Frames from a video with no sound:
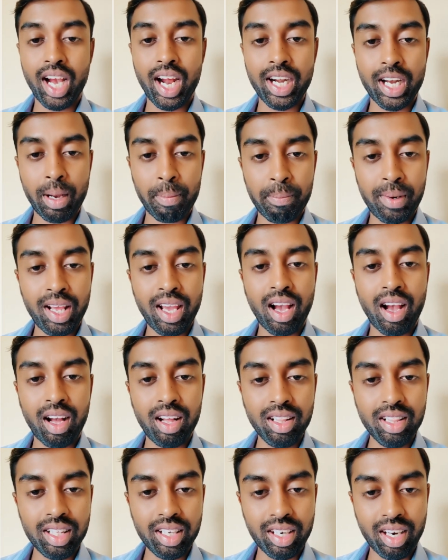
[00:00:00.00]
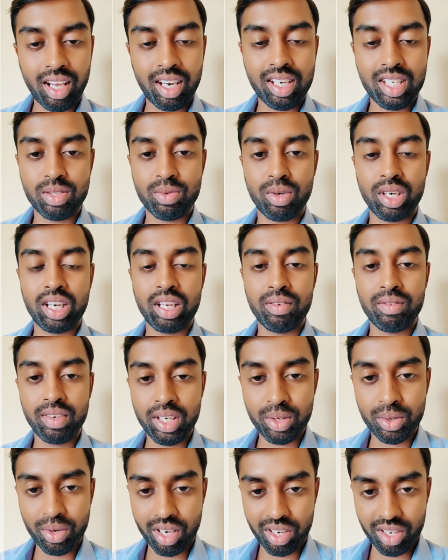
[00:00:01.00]
and apply all the knowledge
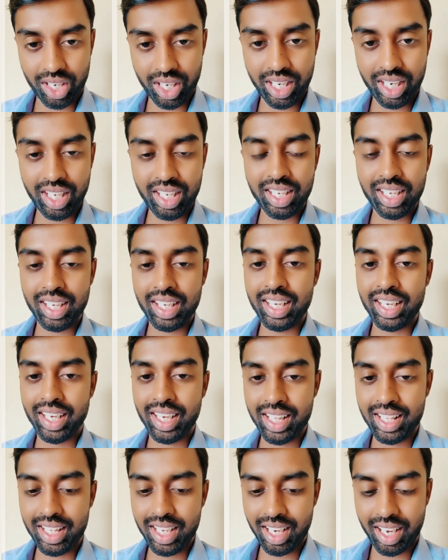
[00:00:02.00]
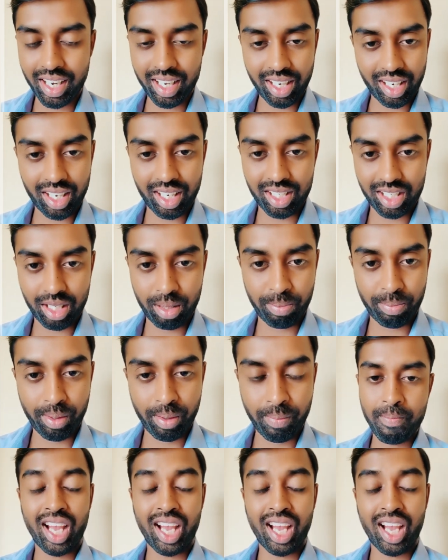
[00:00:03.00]
whatever you are reading in the articleship.